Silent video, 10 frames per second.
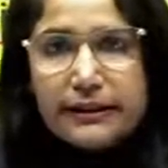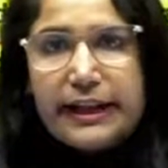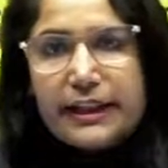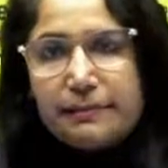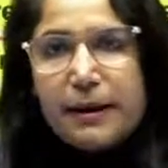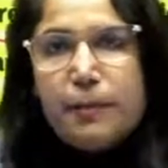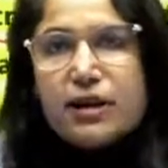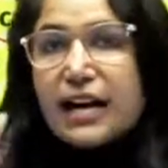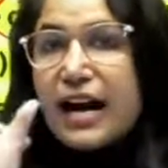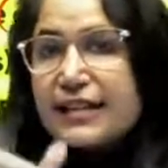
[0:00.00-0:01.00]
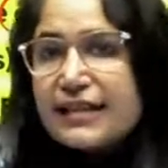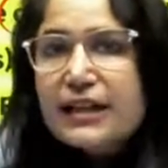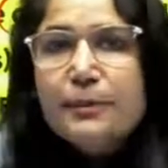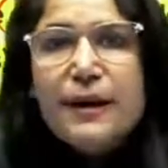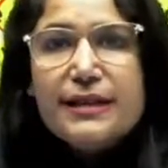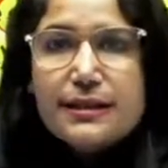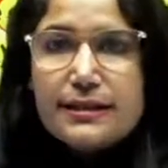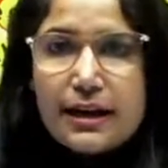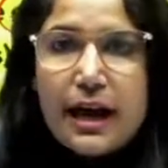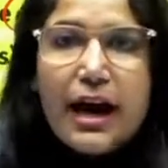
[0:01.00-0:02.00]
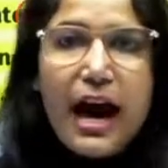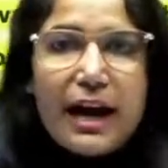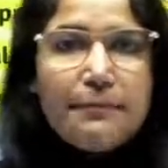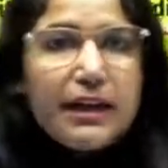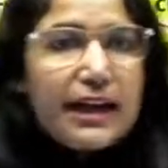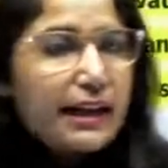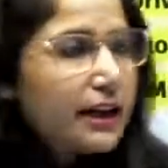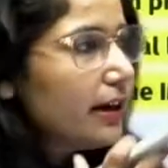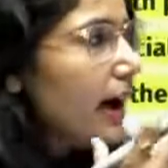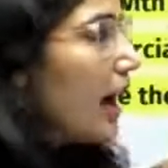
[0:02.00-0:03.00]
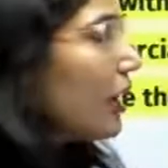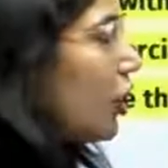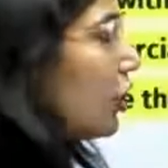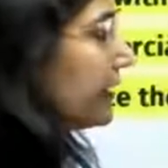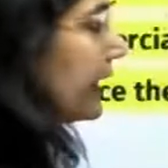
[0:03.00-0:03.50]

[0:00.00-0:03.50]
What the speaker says: Getting my point? Asset basis. I am taking along